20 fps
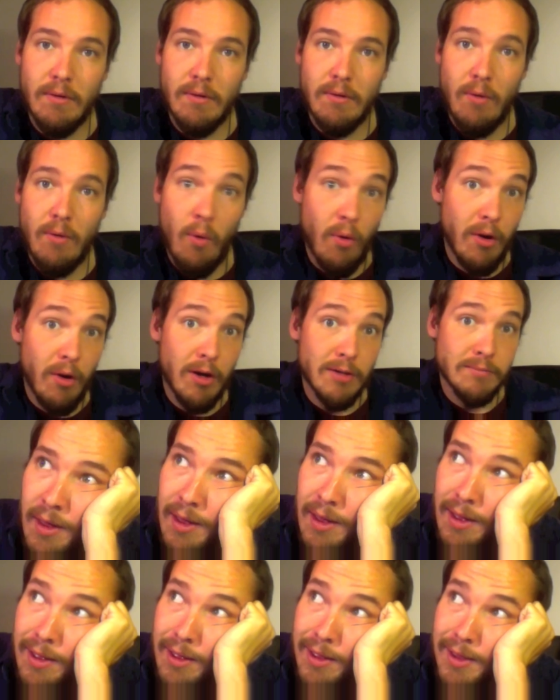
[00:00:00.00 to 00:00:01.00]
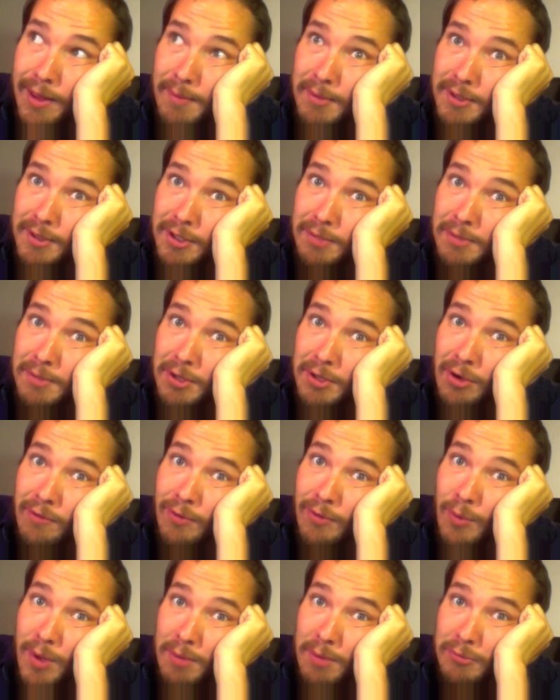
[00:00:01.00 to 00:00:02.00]
Or, I'm a little bit
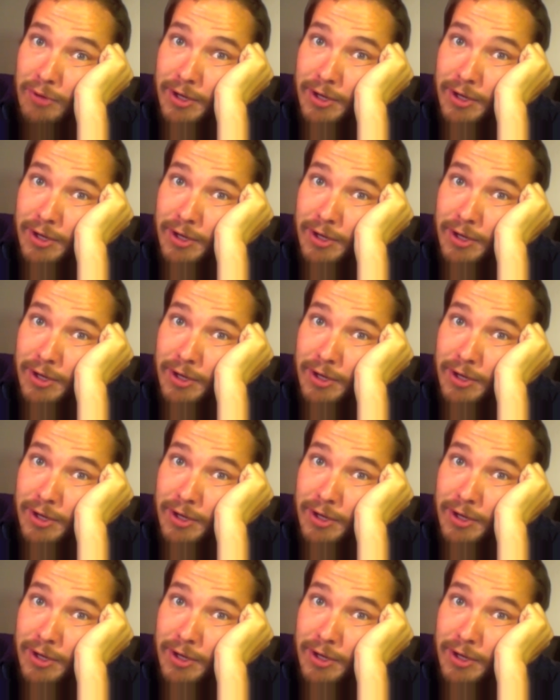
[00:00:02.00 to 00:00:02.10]
overwhelmed